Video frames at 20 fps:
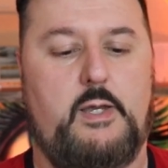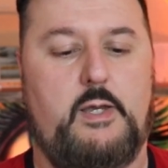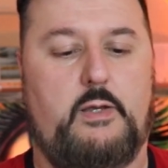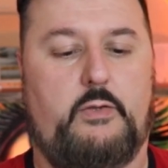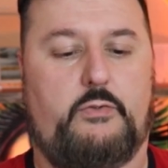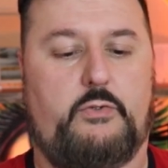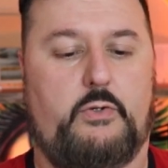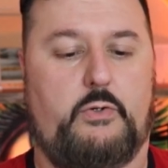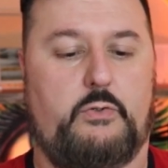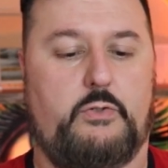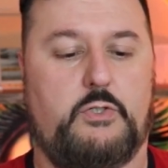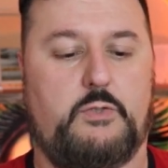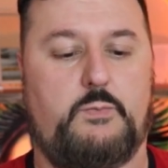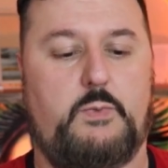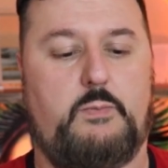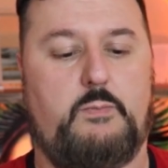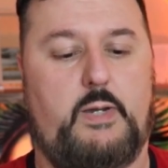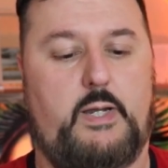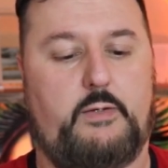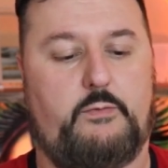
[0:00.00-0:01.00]
So just be
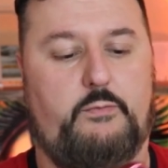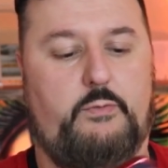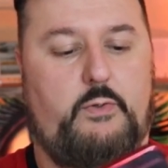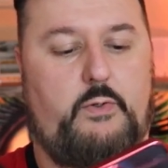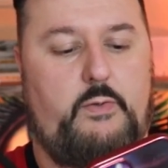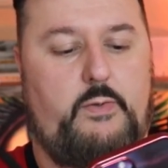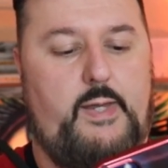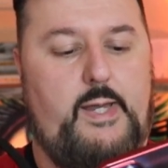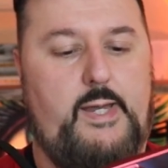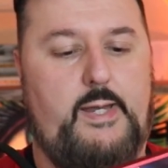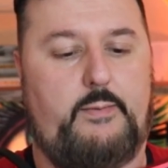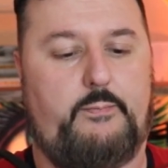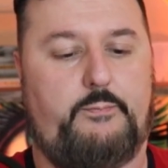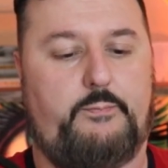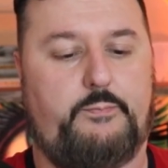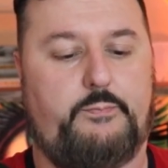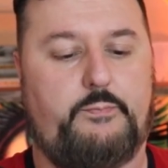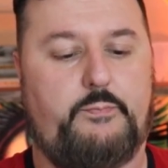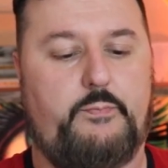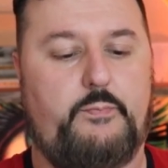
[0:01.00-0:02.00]
mindful of that.
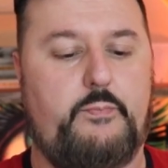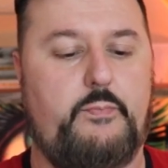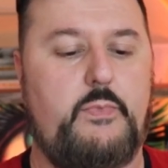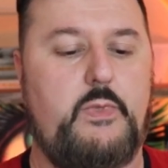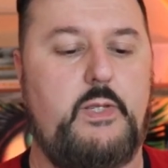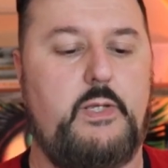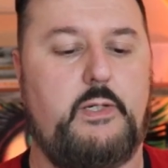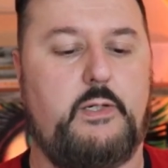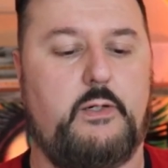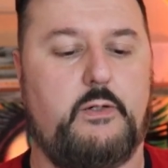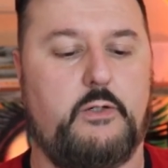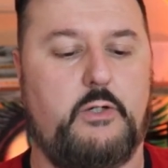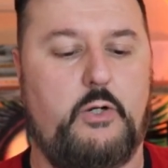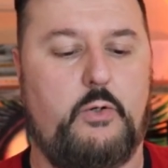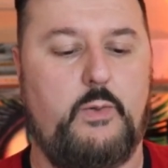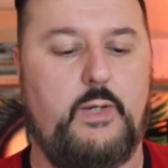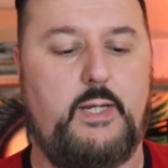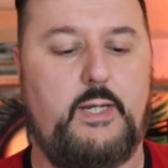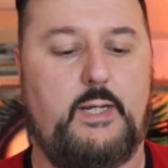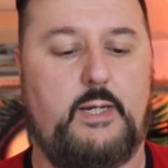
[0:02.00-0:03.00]
And I'll
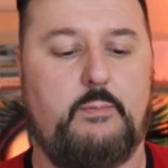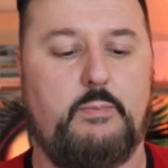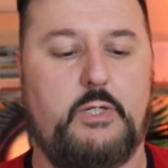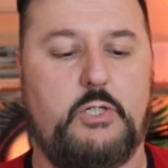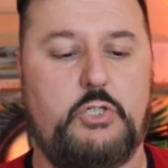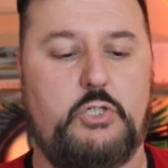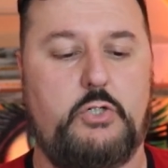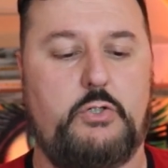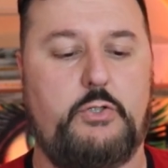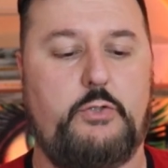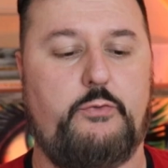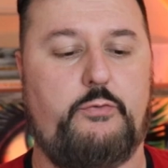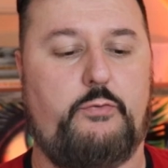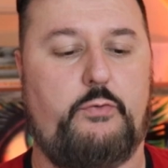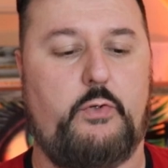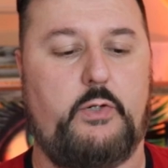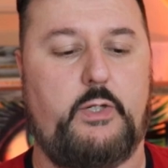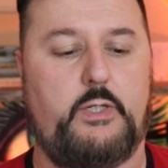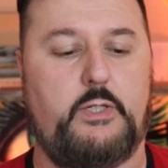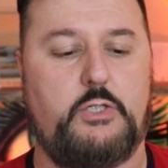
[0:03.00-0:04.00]
go in and I'm going to show you
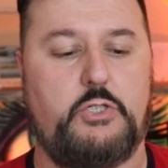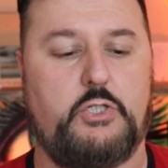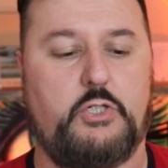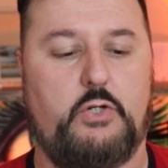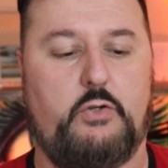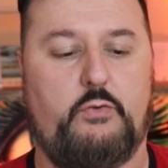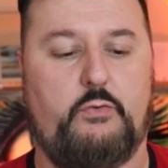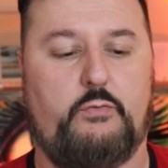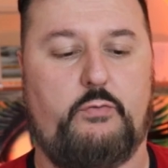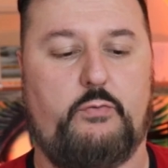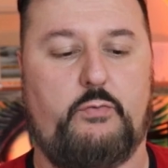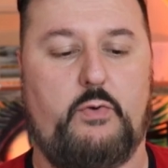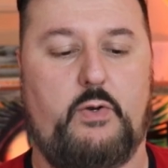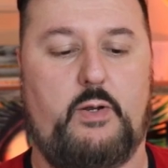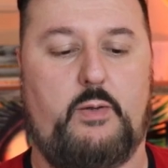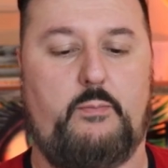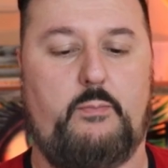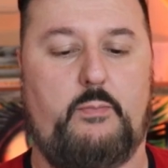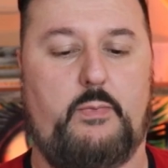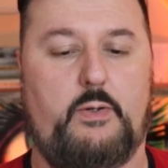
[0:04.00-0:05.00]
footage
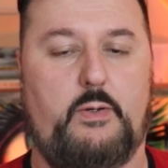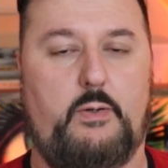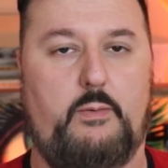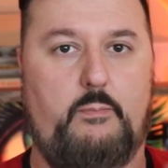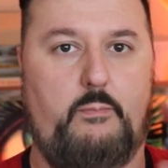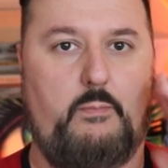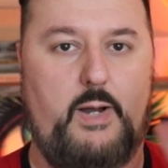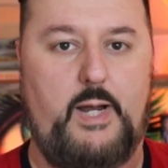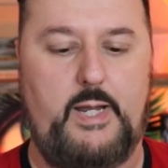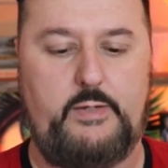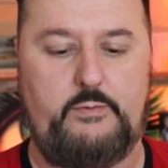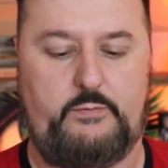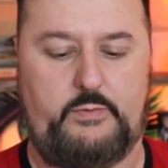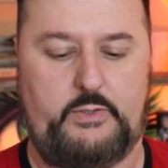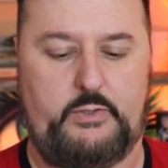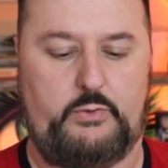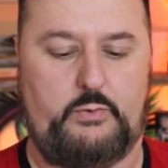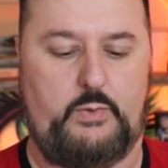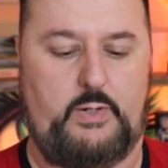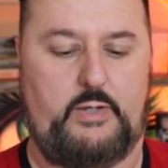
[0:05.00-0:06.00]
from my
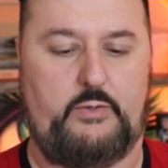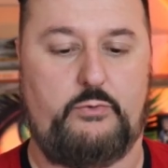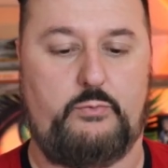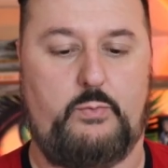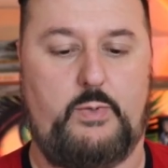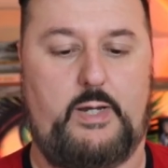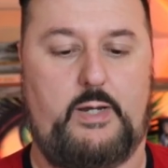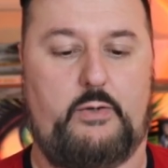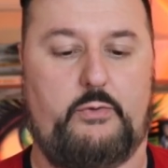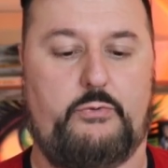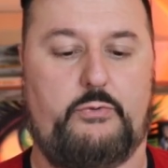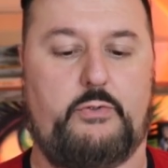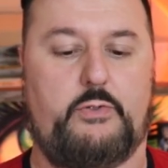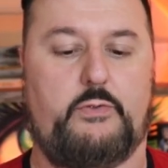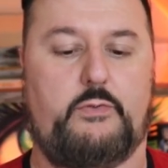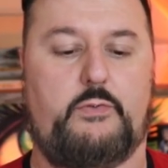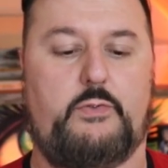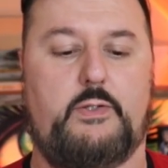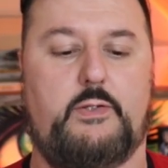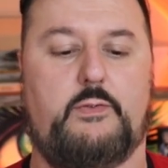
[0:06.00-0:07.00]
view as well. So you can
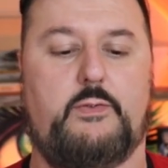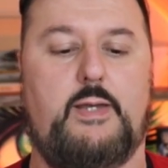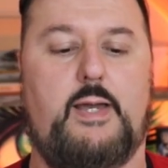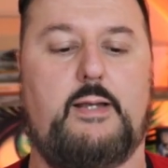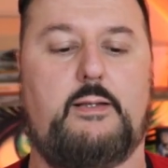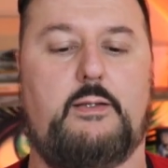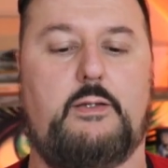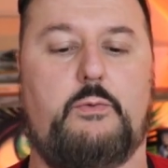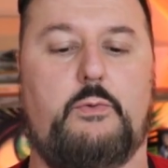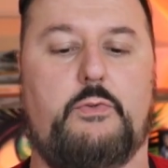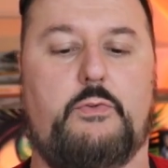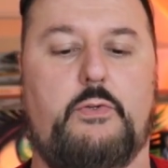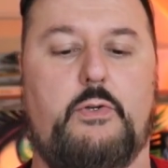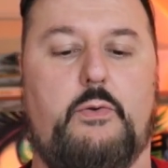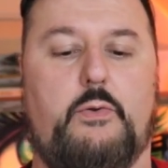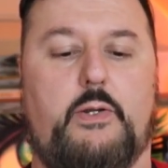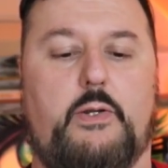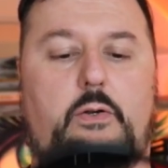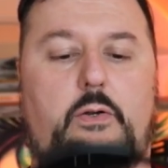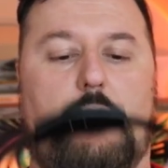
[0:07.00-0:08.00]
see exactly what's
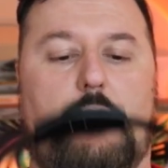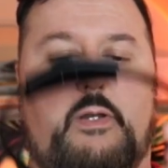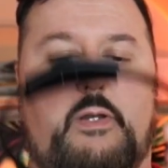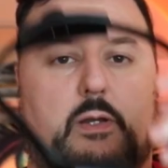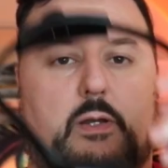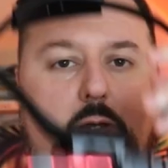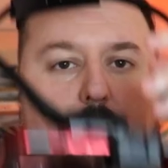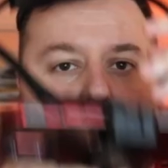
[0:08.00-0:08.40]
going on.